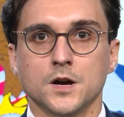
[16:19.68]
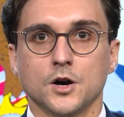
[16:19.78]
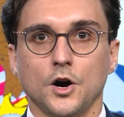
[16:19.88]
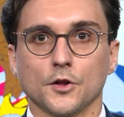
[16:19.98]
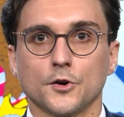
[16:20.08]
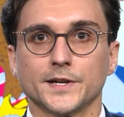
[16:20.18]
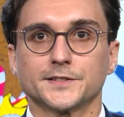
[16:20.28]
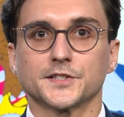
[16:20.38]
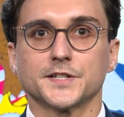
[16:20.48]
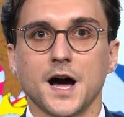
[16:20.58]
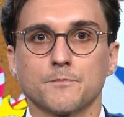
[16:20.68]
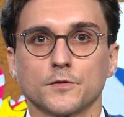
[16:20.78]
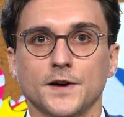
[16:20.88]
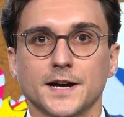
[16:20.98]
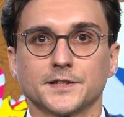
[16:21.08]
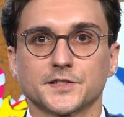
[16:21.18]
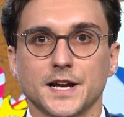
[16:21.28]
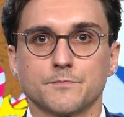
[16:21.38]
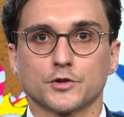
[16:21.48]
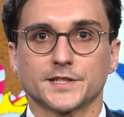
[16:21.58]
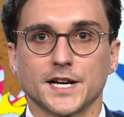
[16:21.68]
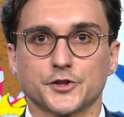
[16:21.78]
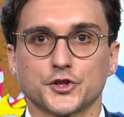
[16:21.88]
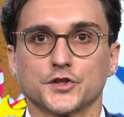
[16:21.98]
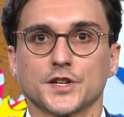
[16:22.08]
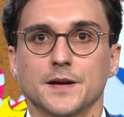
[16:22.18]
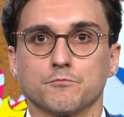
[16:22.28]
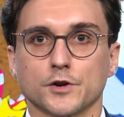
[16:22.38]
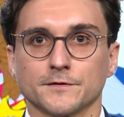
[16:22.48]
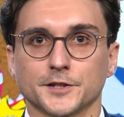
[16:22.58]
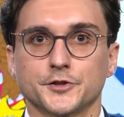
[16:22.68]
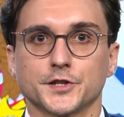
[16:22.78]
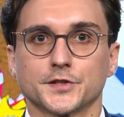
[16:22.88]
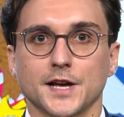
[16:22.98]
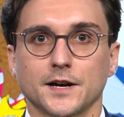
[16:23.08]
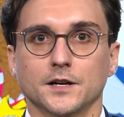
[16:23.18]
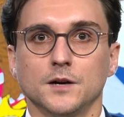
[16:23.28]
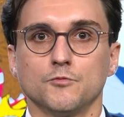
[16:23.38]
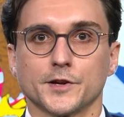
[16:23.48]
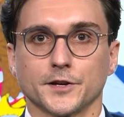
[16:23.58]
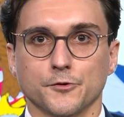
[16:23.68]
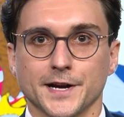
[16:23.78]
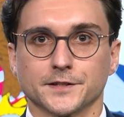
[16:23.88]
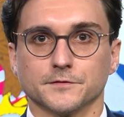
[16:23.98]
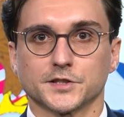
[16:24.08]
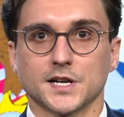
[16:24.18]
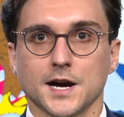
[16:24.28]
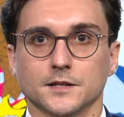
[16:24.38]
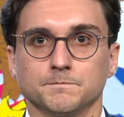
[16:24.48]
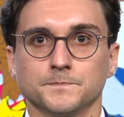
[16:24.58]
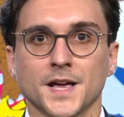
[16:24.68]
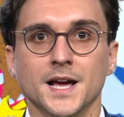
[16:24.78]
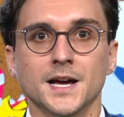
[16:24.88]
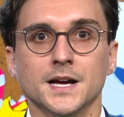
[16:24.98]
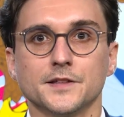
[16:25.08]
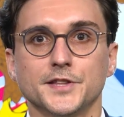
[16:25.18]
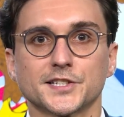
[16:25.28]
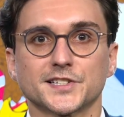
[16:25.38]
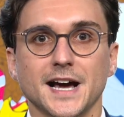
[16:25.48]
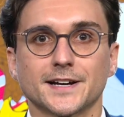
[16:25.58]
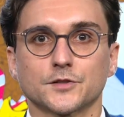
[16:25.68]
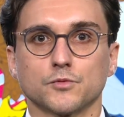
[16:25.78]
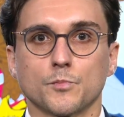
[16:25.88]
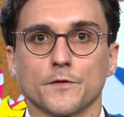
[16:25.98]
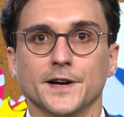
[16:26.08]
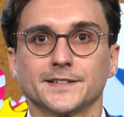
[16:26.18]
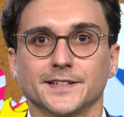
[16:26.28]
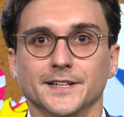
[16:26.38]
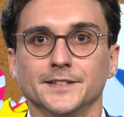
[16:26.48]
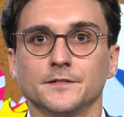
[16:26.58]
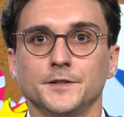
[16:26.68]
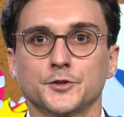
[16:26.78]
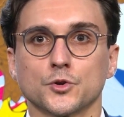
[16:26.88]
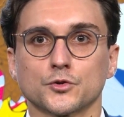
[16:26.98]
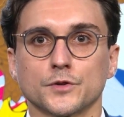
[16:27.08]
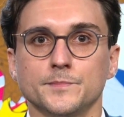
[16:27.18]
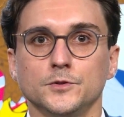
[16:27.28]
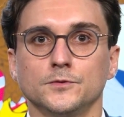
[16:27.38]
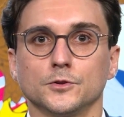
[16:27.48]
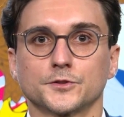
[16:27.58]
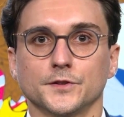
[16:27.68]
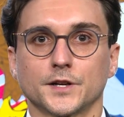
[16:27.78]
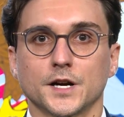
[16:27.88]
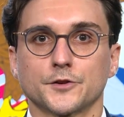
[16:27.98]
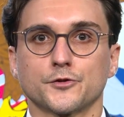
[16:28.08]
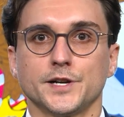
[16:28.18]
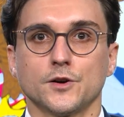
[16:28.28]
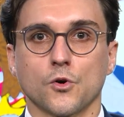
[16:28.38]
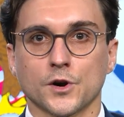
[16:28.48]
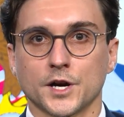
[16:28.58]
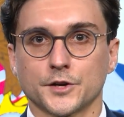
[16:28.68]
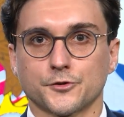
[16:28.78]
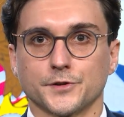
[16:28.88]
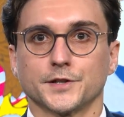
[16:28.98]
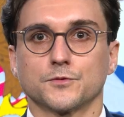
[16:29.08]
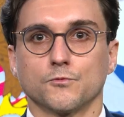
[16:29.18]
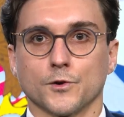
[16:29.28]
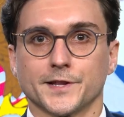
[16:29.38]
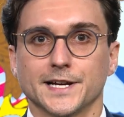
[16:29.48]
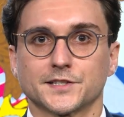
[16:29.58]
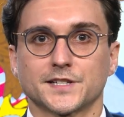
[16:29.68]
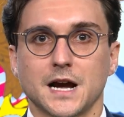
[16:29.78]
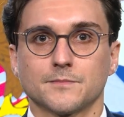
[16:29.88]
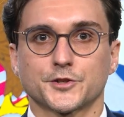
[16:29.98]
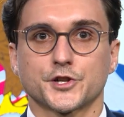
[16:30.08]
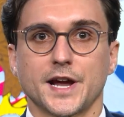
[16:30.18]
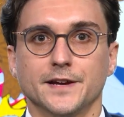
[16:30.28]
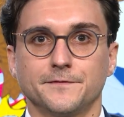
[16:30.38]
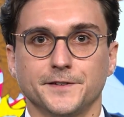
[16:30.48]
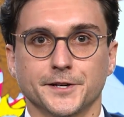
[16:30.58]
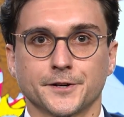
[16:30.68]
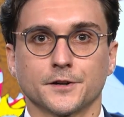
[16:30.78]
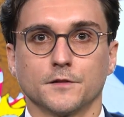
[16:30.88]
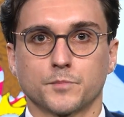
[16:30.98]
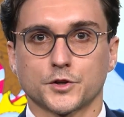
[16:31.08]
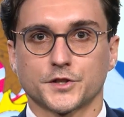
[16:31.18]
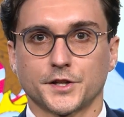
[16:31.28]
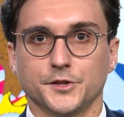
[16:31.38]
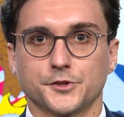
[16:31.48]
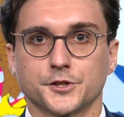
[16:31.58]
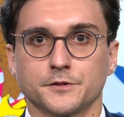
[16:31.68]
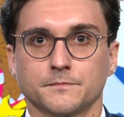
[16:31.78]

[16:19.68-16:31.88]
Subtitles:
Although it does not provide the same protections and privileges that come with a grant of asylum, this status will prevent an individual's removal to the country or countries where they establish a fear of persecution.